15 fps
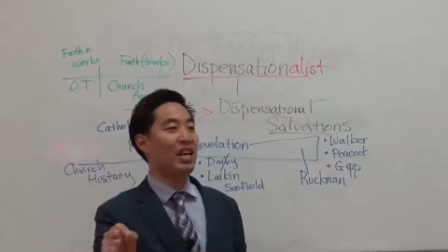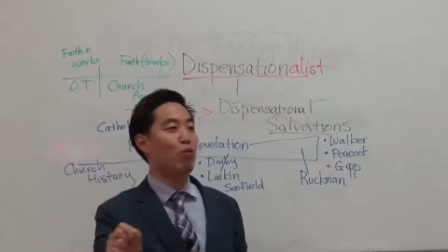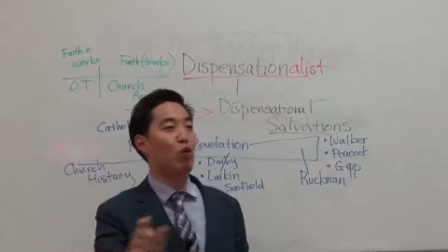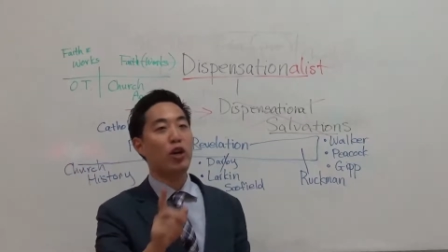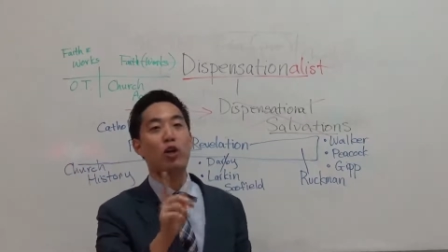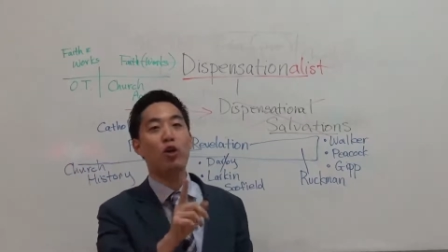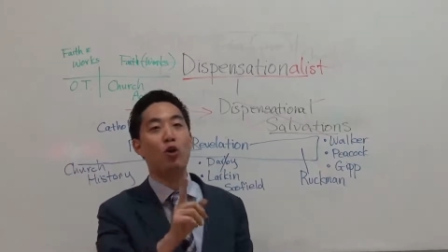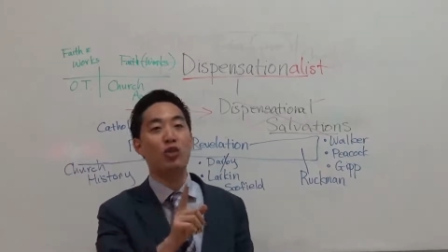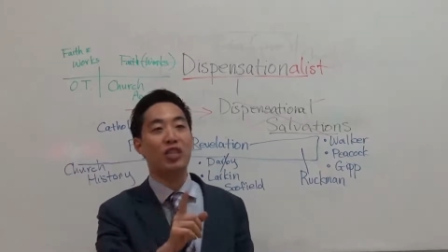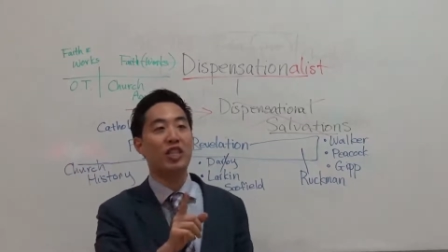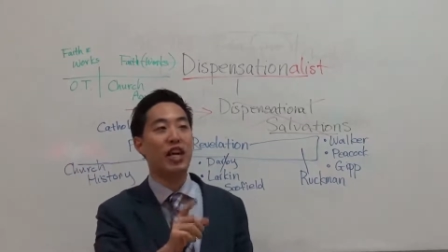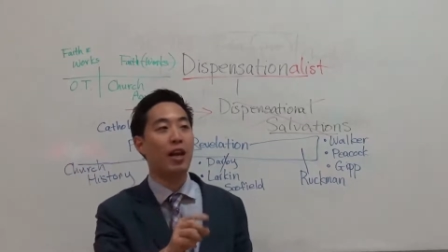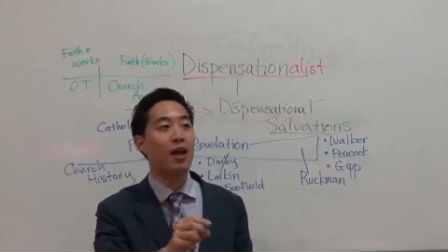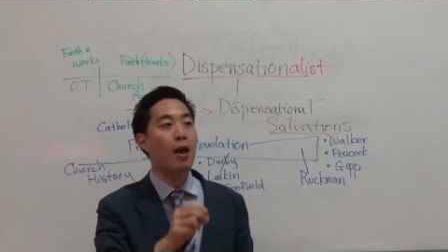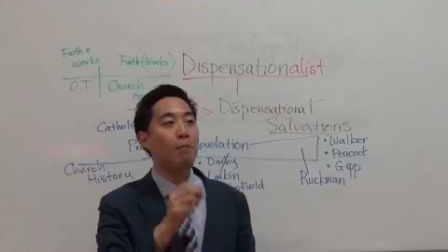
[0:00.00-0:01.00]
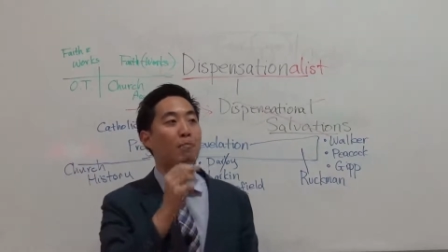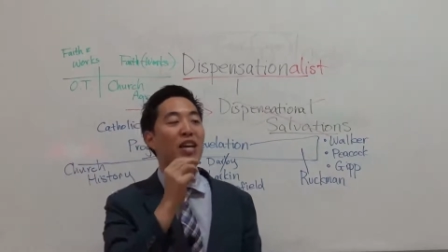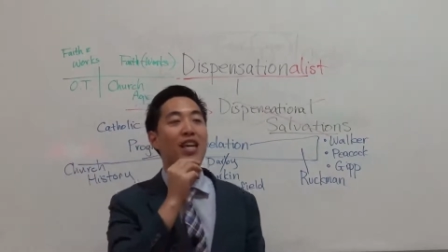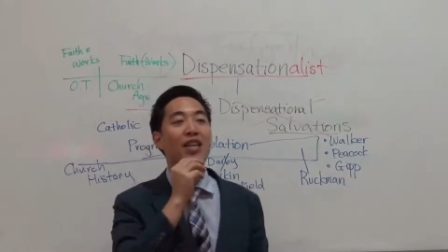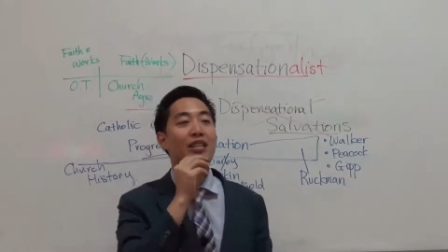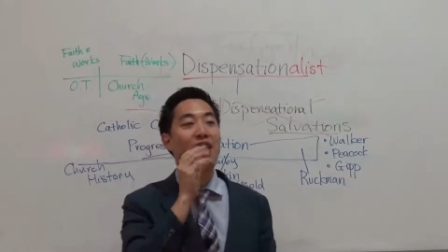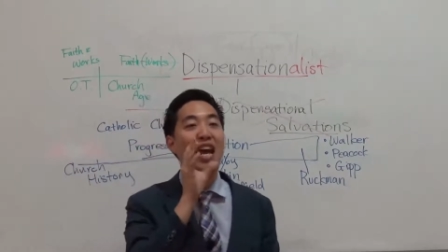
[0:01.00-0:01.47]
it where you don't see it
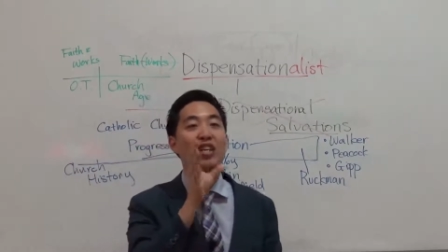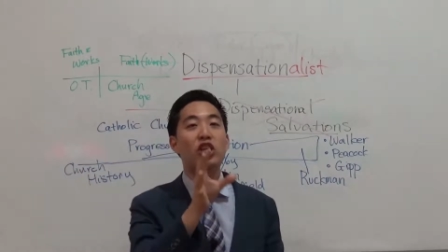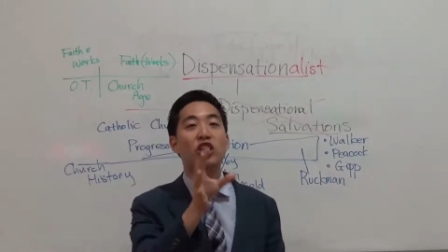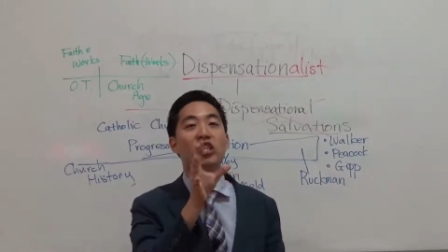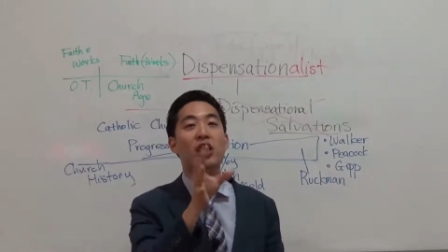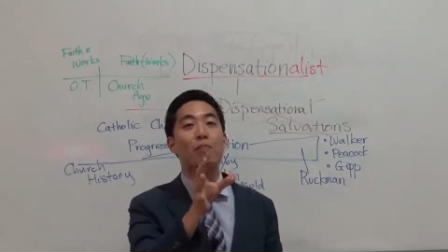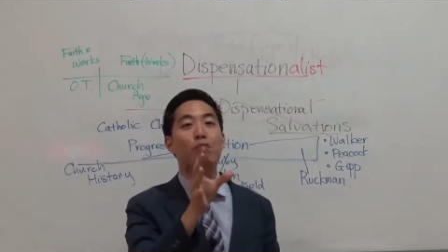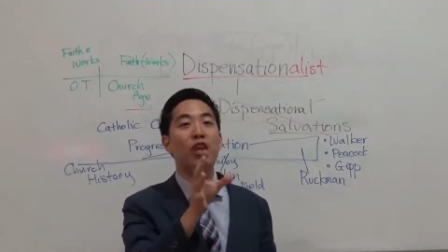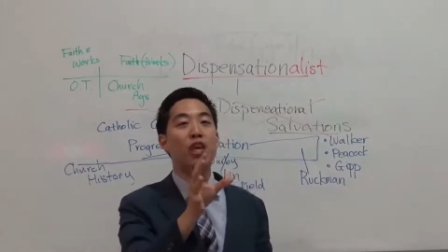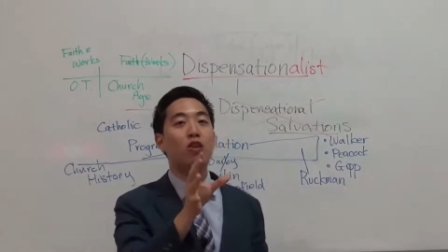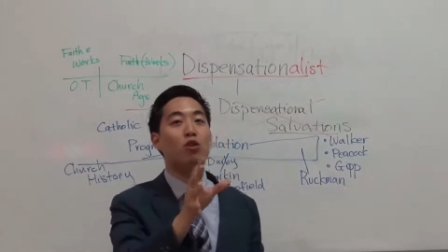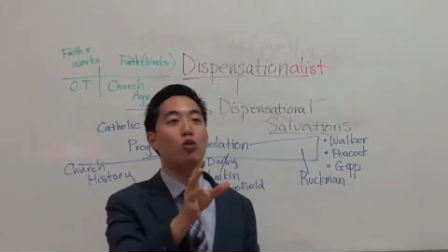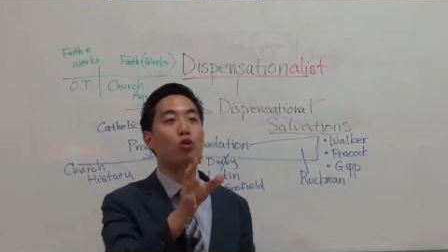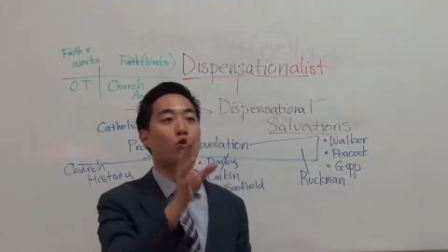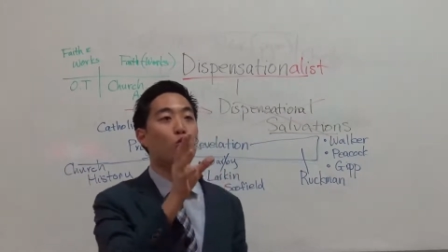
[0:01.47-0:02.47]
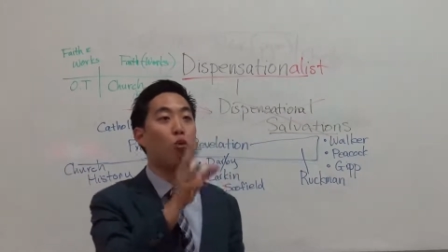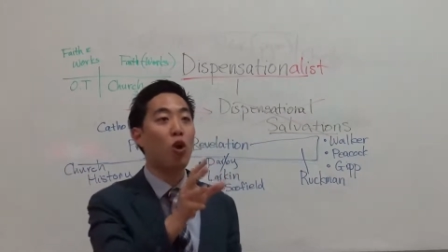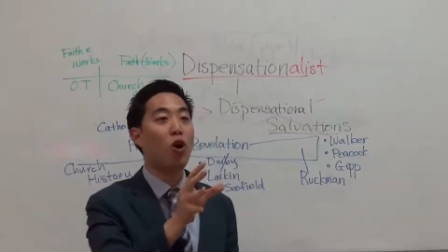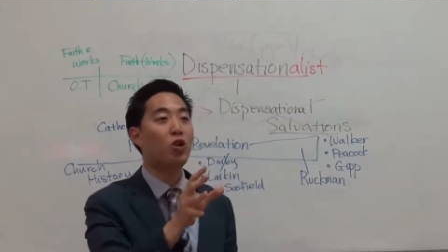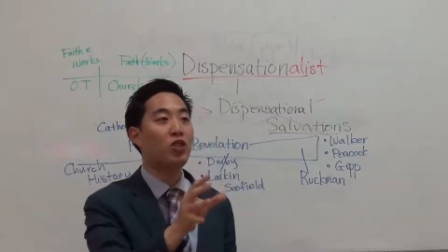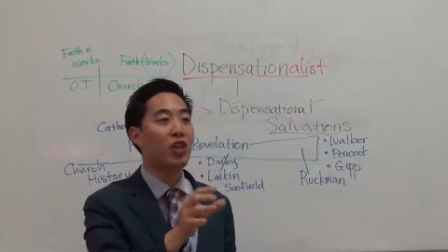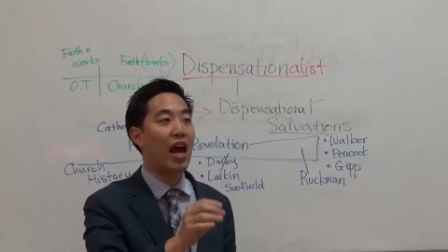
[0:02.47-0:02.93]
because they just simply use
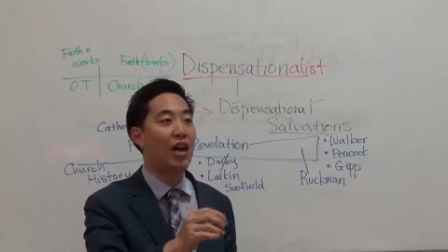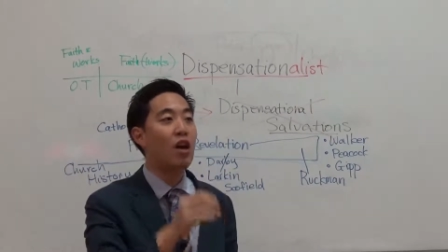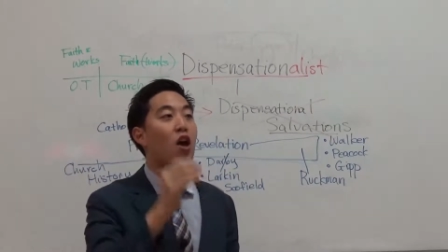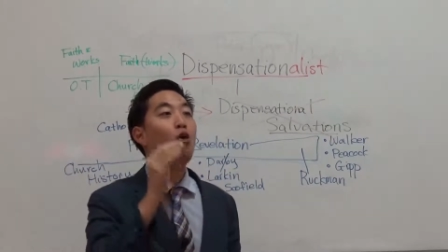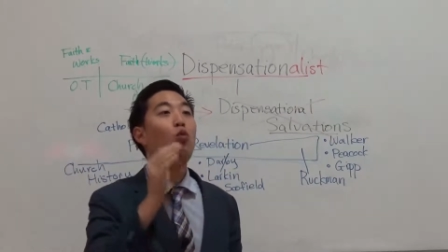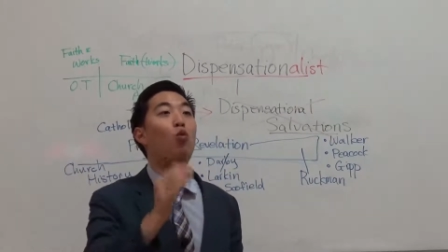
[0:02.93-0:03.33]
words like